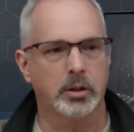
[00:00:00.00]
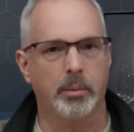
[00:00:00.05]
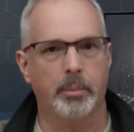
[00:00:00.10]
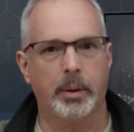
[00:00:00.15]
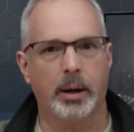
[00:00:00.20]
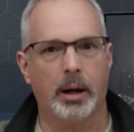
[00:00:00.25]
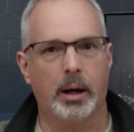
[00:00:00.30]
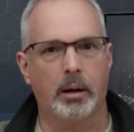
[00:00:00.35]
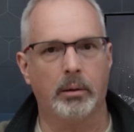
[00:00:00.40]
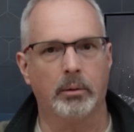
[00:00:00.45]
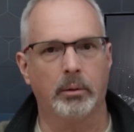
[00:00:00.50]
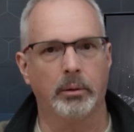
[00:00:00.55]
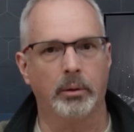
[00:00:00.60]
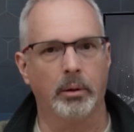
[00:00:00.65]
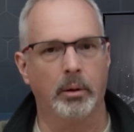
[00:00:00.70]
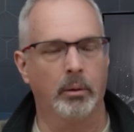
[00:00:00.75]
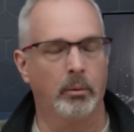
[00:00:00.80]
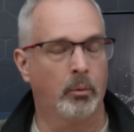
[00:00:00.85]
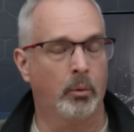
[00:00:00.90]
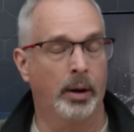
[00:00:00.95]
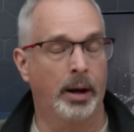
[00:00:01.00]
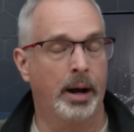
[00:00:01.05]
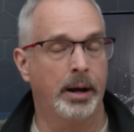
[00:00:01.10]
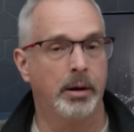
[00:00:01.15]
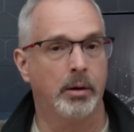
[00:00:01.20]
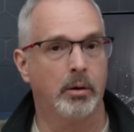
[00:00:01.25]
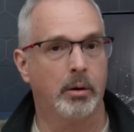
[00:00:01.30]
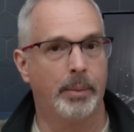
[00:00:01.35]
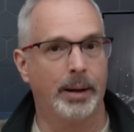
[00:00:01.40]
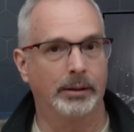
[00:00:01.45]
about what I
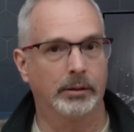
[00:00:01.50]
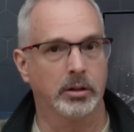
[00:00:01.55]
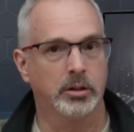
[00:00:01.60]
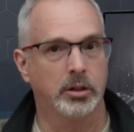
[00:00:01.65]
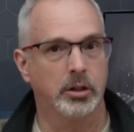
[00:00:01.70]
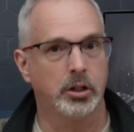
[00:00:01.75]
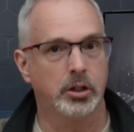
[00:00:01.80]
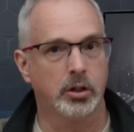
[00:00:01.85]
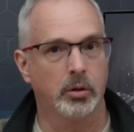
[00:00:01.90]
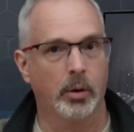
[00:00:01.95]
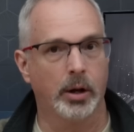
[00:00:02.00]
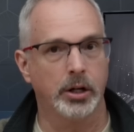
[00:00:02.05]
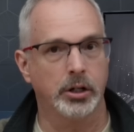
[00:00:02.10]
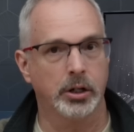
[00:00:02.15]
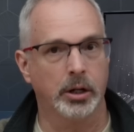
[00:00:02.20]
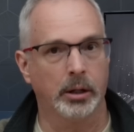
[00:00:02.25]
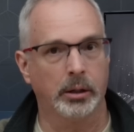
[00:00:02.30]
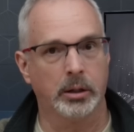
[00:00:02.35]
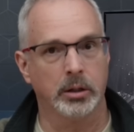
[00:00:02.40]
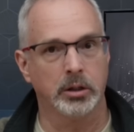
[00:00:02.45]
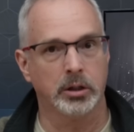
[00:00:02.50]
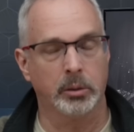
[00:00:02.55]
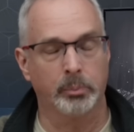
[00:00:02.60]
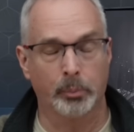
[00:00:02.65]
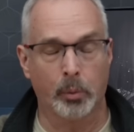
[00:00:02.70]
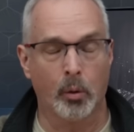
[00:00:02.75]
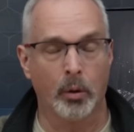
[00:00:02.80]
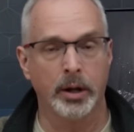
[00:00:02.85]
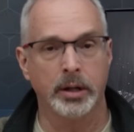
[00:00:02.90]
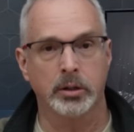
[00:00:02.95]
know about the situation at this
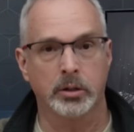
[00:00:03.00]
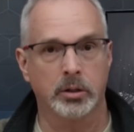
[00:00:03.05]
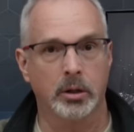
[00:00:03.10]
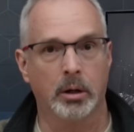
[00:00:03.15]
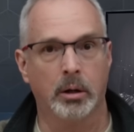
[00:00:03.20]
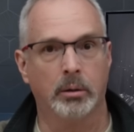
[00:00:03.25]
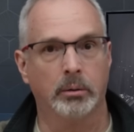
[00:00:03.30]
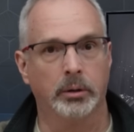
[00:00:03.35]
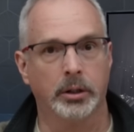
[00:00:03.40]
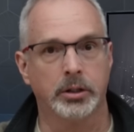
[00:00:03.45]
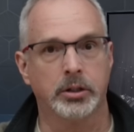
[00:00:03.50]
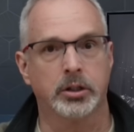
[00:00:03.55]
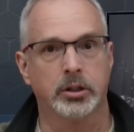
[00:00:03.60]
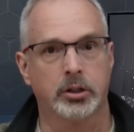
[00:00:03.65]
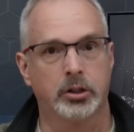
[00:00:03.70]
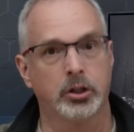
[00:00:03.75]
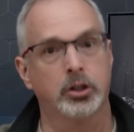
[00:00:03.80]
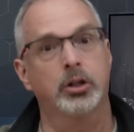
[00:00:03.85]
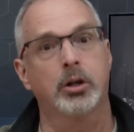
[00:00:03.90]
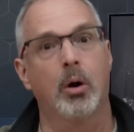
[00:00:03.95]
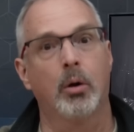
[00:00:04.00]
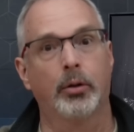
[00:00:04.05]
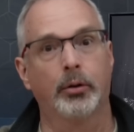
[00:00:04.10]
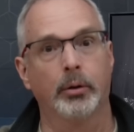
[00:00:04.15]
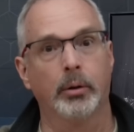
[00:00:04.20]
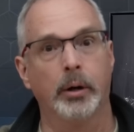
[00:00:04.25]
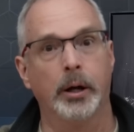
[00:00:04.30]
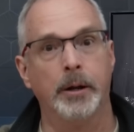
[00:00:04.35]
point, so let's just go through